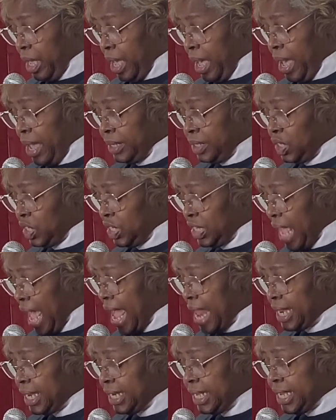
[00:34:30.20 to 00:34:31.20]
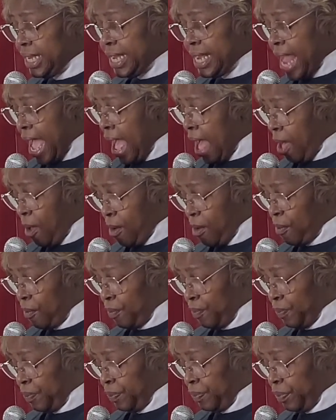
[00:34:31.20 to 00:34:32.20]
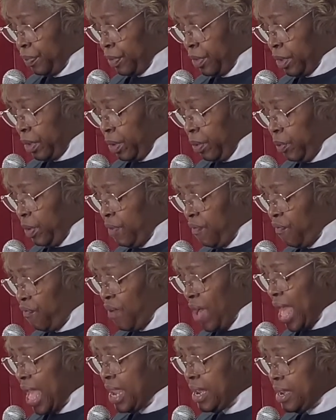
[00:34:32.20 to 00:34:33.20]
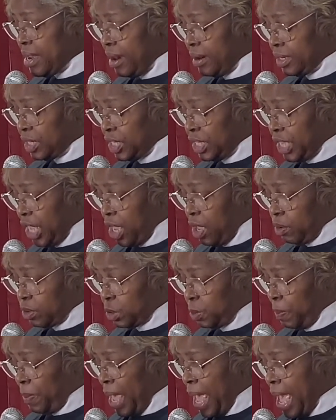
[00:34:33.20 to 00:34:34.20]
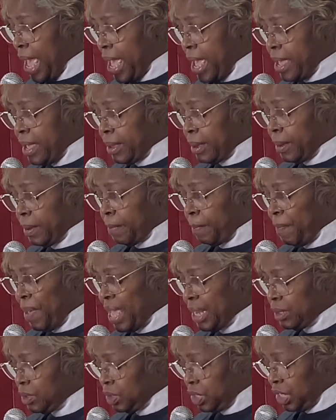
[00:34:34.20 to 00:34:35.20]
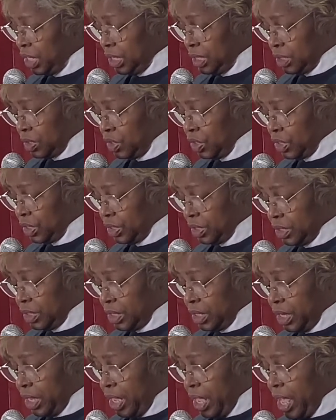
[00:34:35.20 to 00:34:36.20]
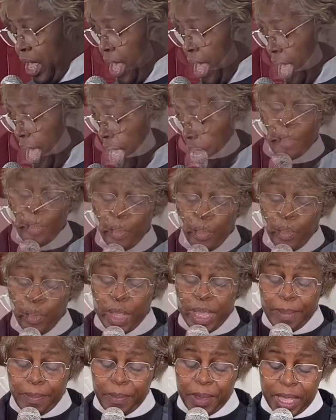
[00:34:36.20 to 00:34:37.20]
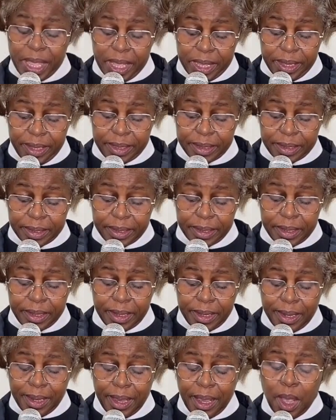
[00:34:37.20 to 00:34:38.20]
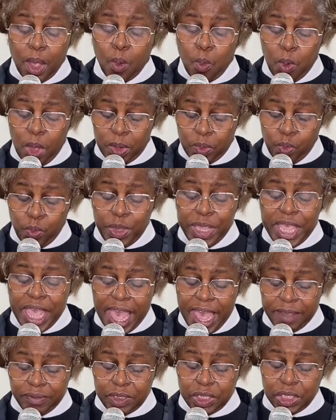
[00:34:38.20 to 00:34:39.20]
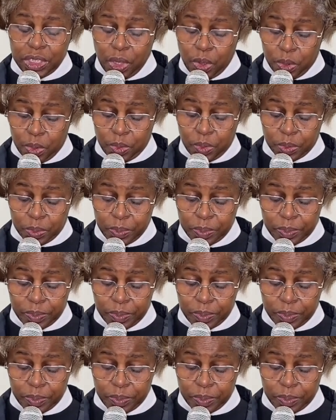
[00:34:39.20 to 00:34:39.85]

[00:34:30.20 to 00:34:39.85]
And sadly now, we find ourselves paying penalties and reaping what we have sown.